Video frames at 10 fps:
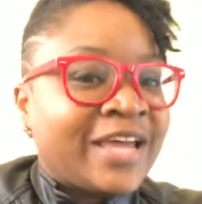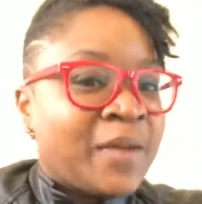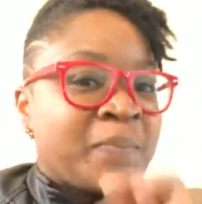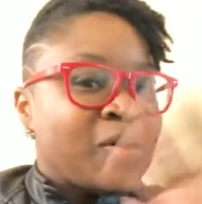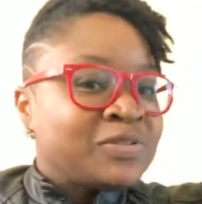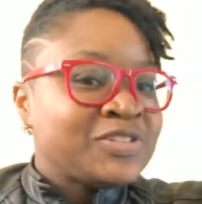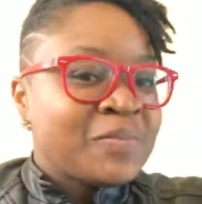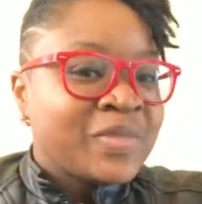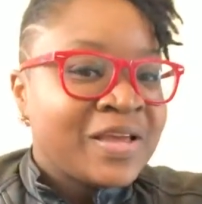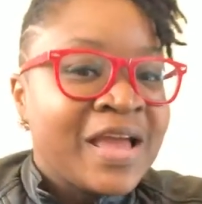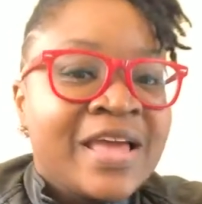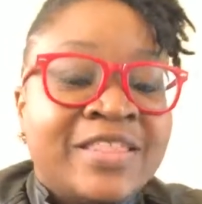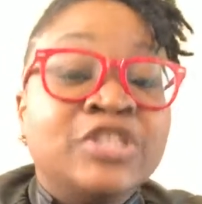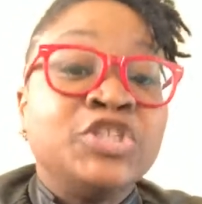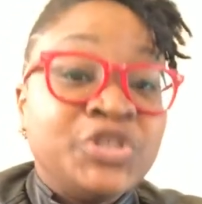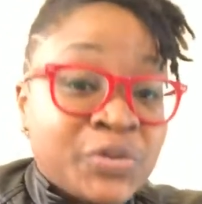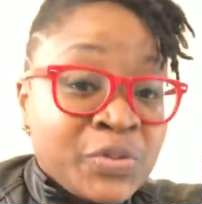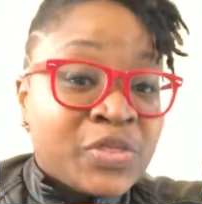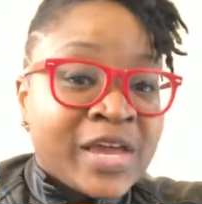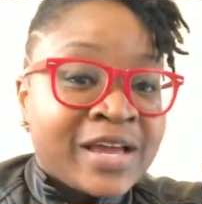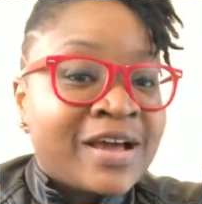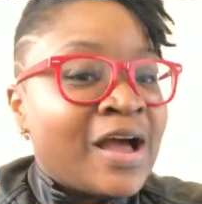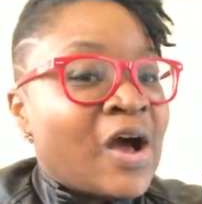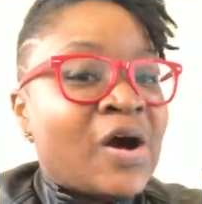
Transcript: Like, post something that you think